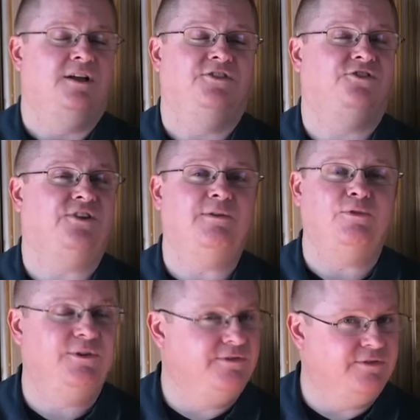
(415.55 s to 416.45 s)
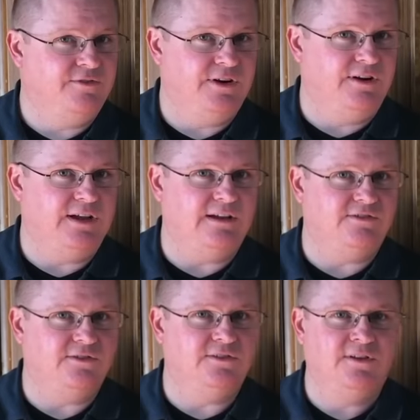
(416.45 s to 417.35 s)
several different
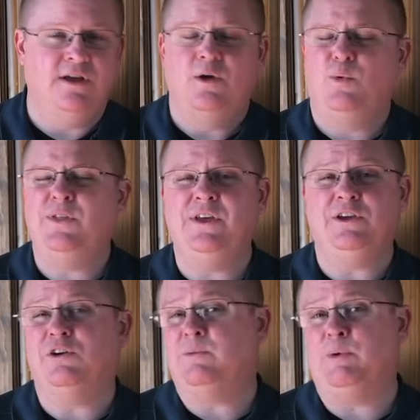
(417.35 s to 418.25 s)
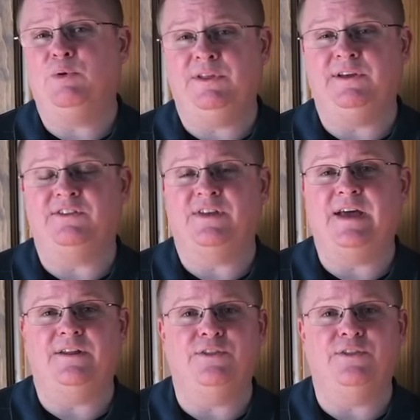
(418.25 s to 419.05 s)
variations. We think you're going to be really excited.